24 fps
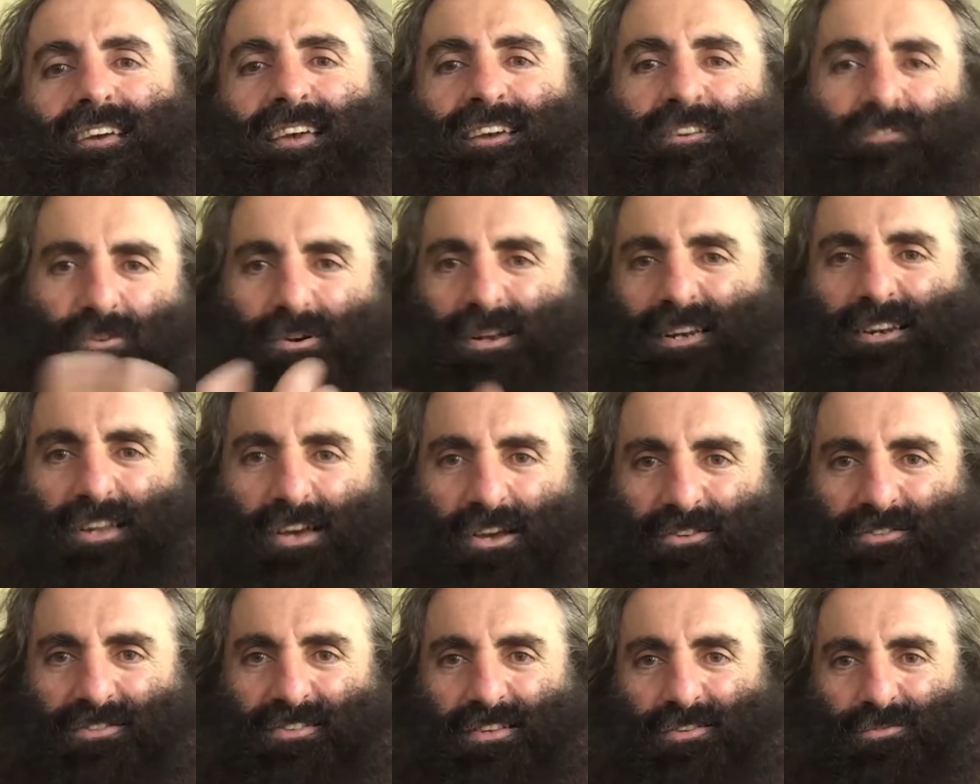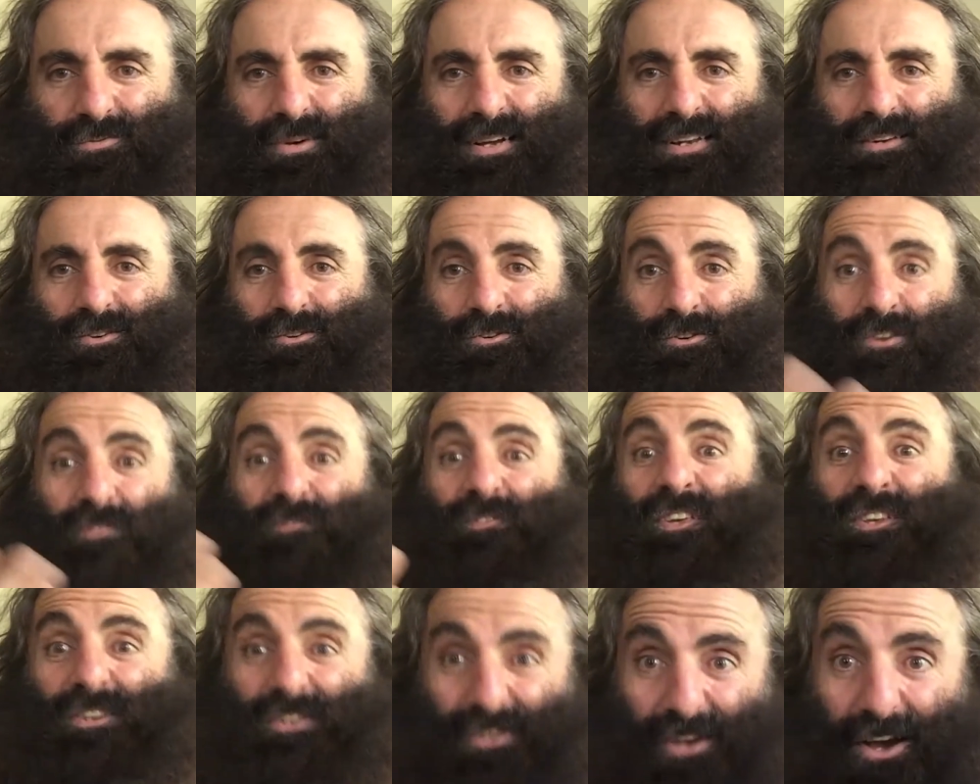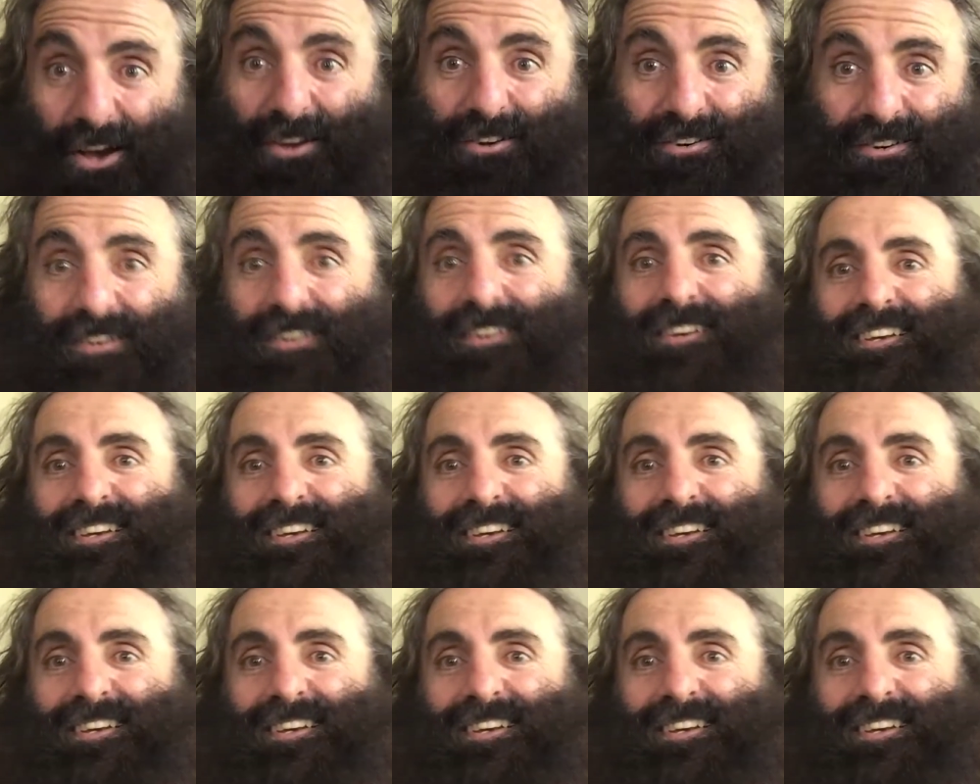Everyone knows this one, or if you don't,